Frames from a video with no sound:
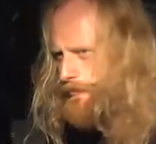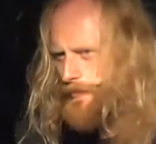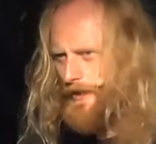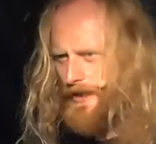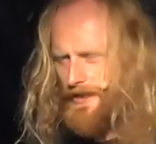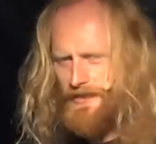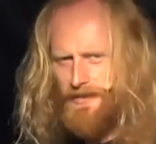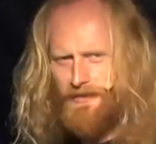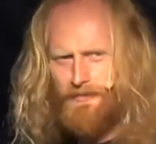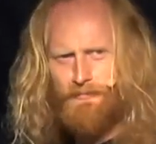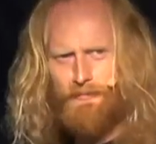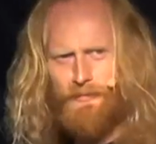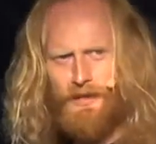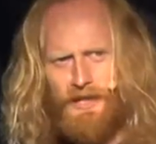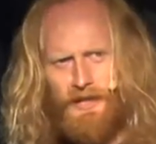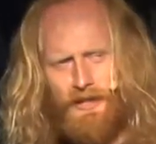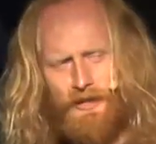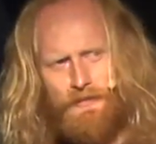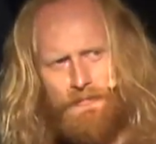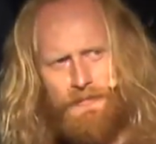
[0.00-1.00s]
Back in
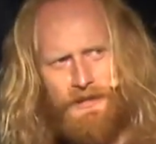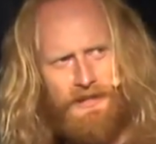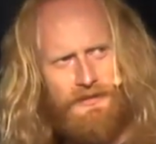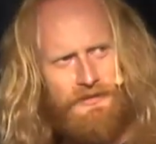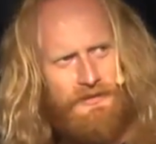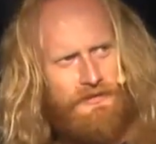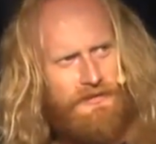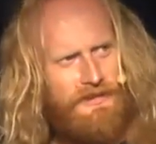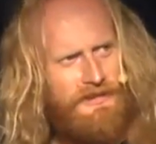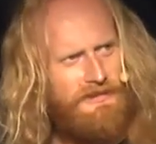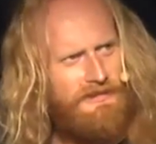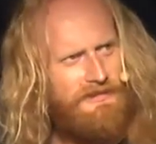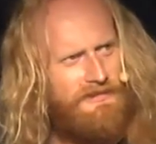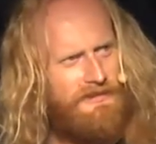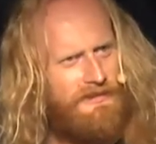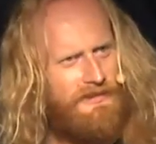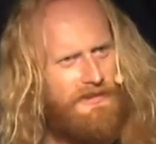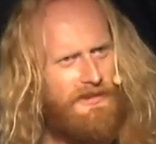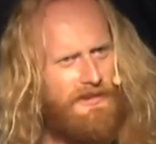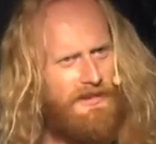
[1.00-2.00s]
my home country,
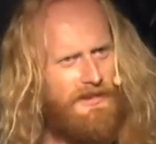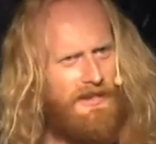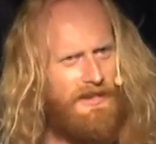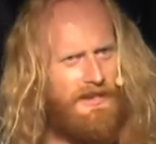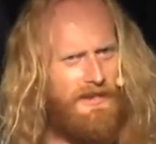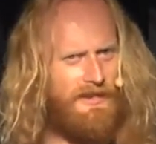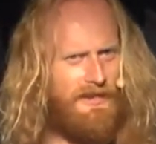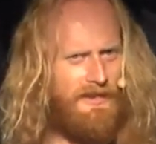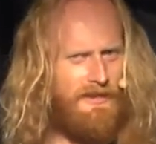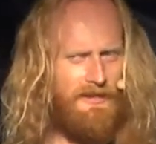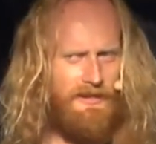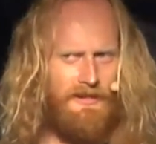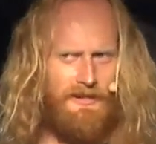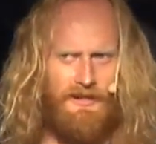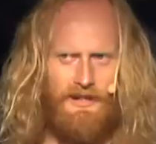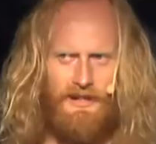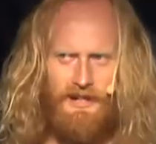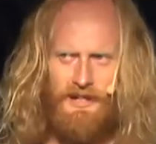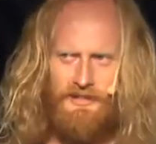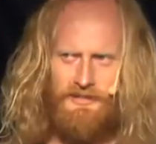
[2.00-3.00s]
uh,
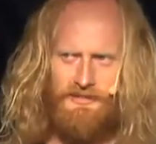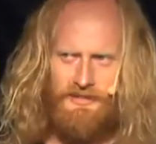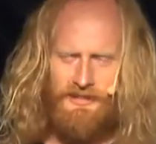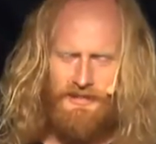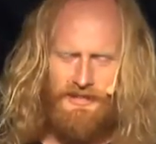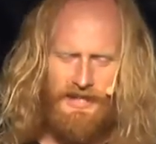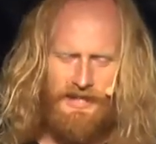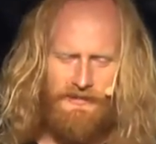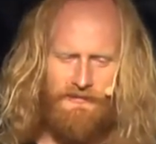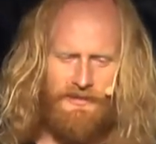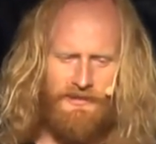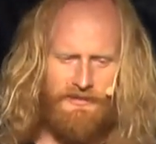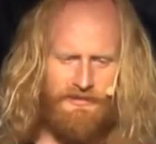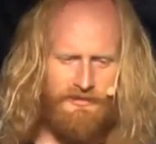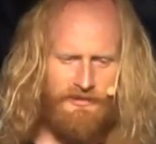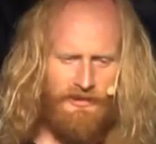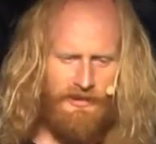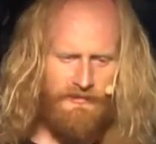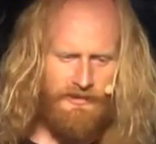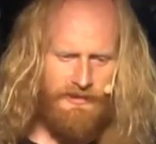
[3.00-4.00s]
I see
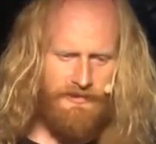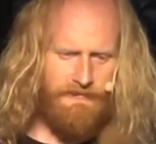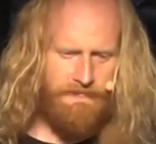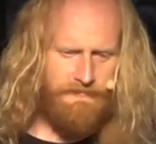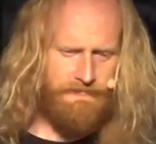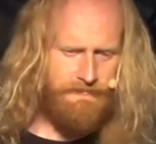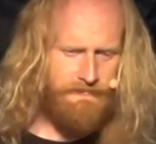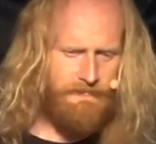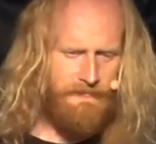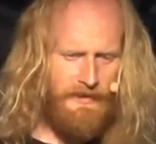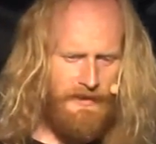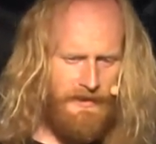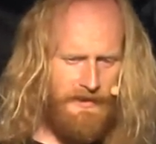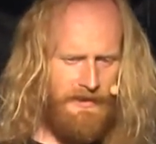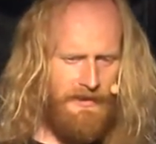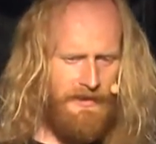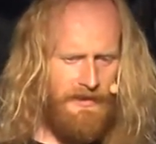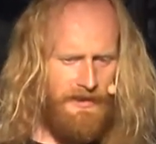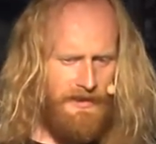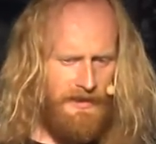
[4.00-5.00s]
evidence of it.
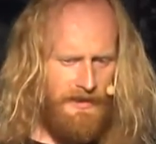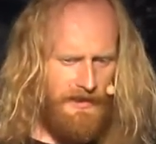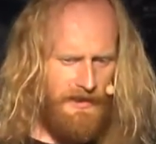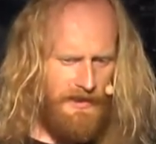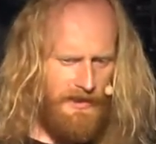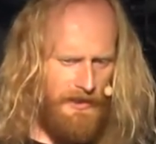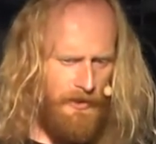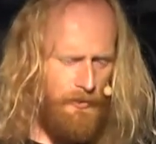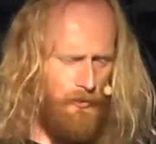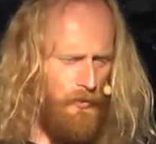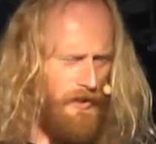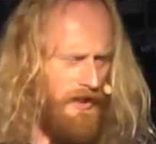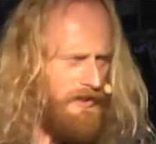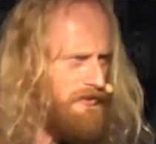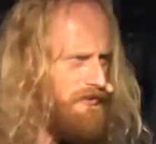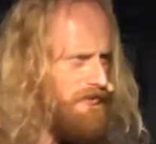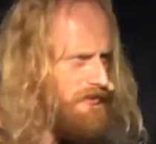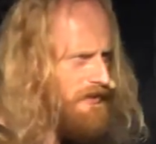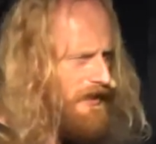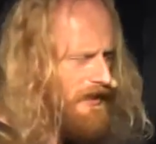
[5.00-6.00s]
Uh, in
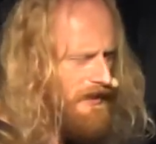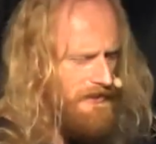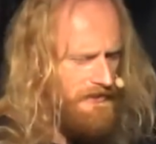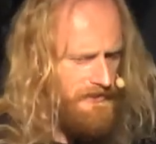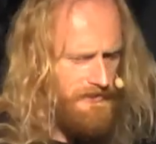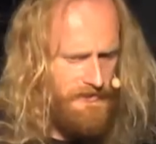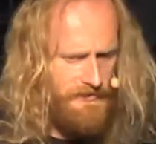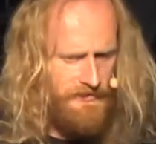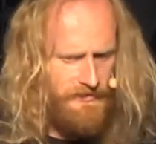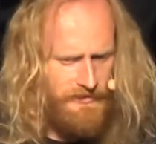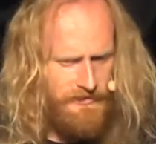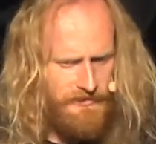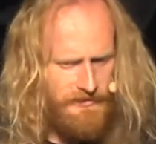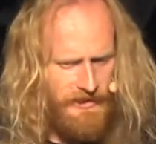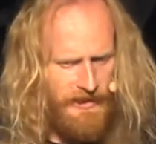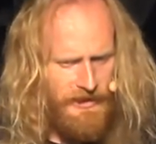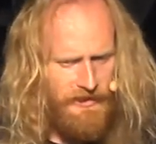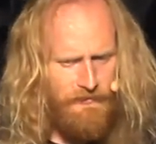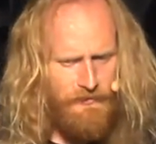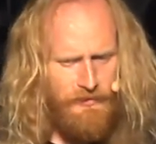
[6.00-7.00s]
one state, the
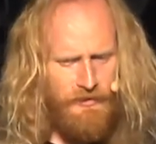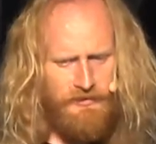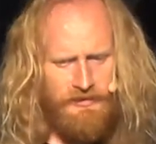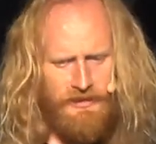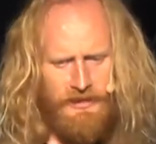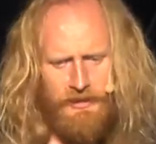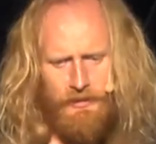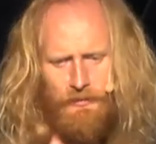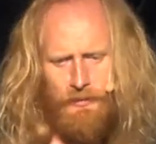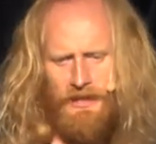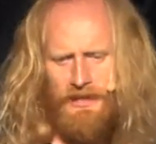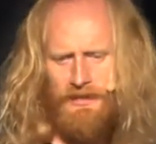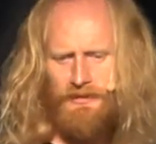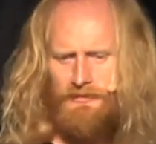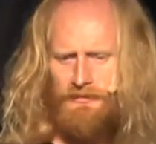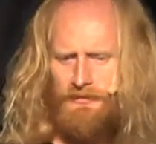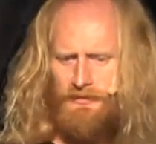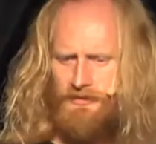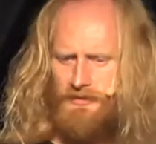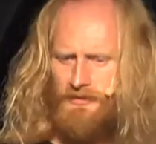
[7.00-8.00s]
state of New South
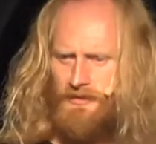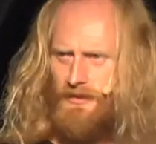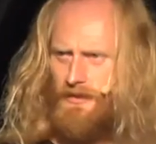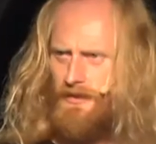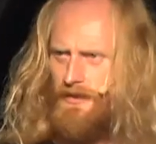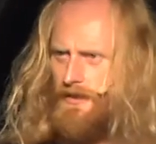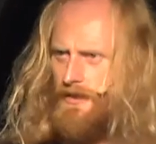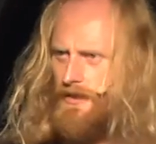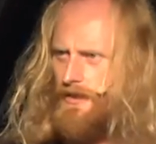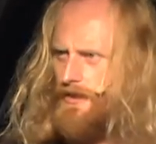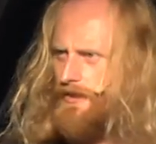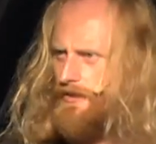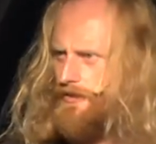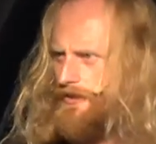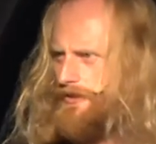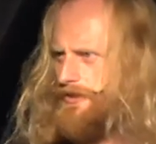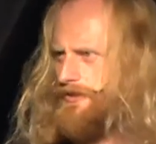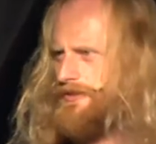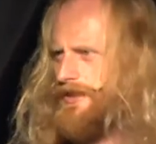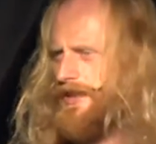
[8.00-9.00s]
Wales,
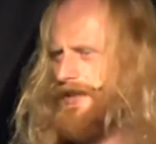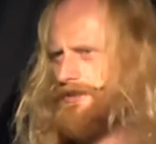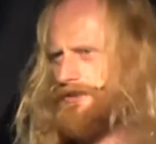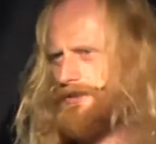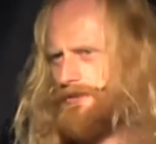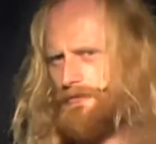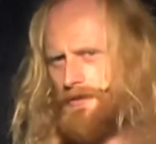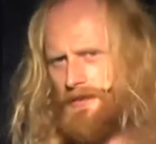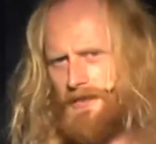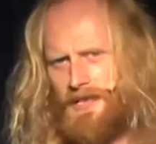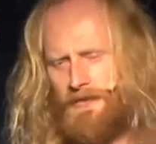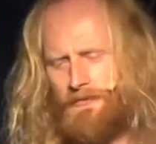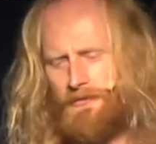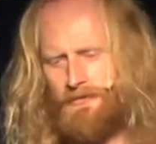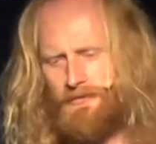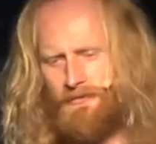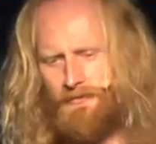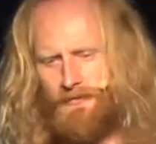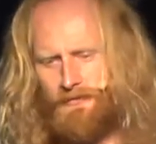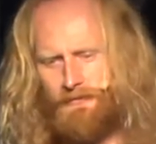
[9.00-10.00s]
the disaster
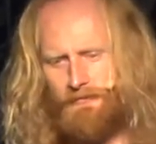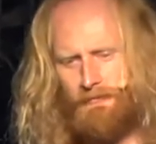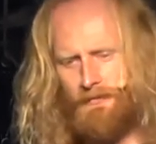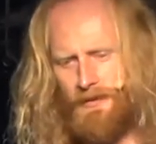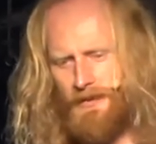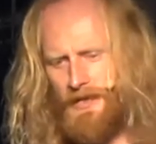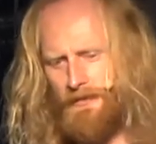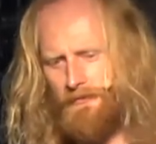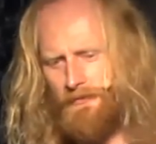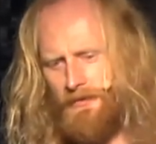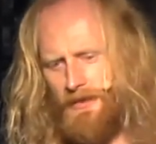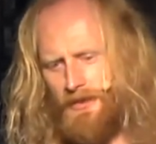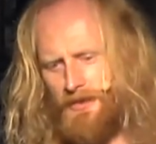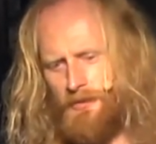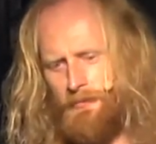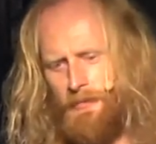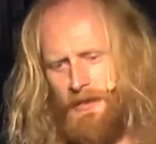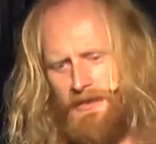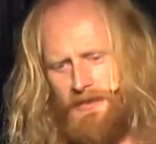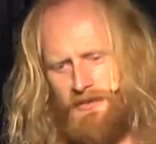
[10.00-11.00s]
recover recovery
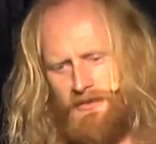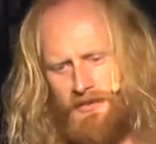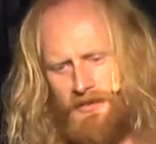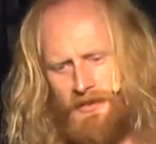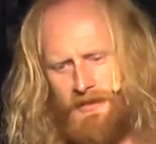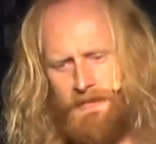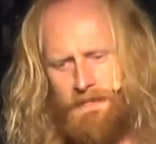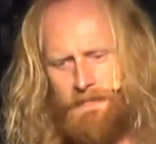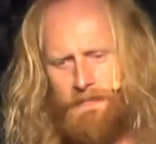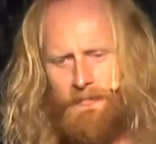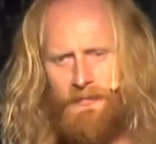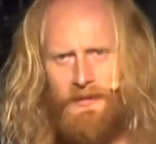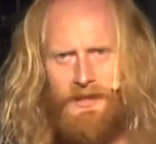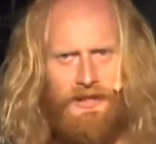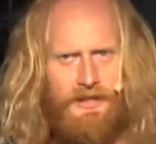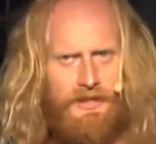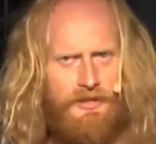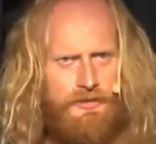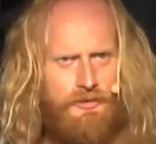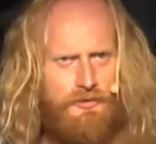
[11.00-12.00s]
expenditure
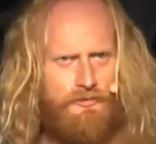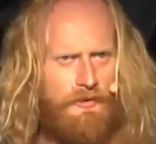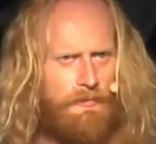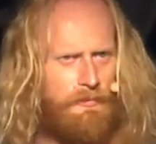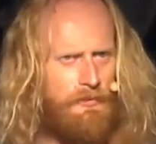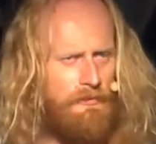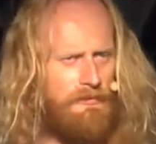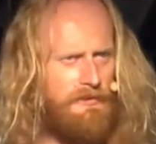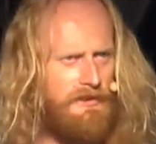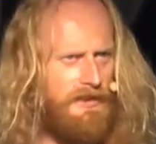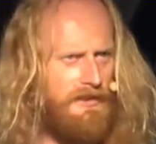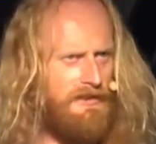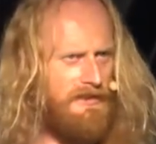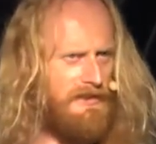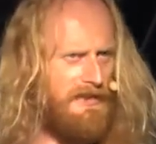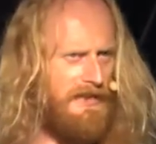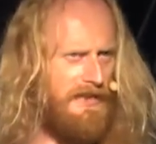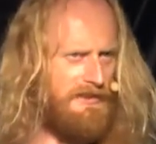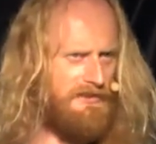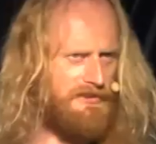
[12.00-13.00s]
has tripled in the
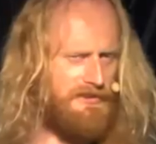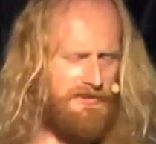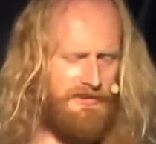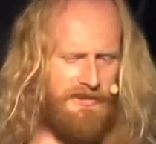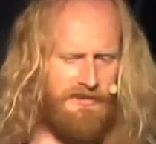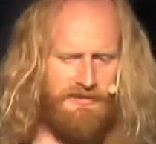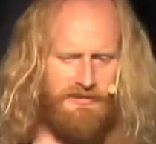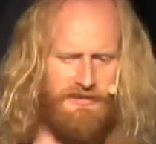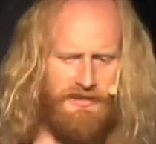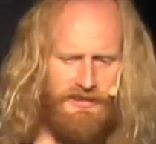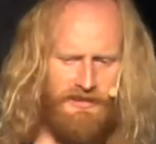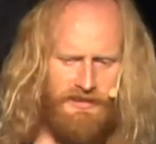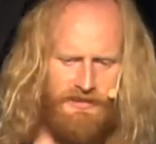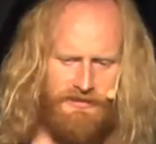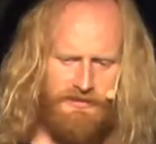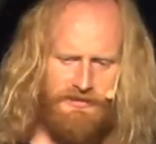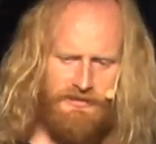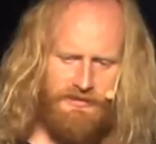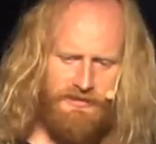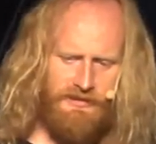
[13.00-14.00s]
last six
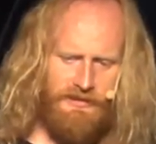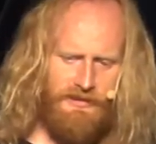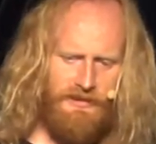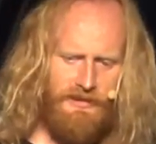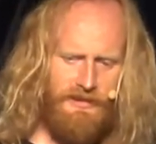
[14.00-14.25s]
years.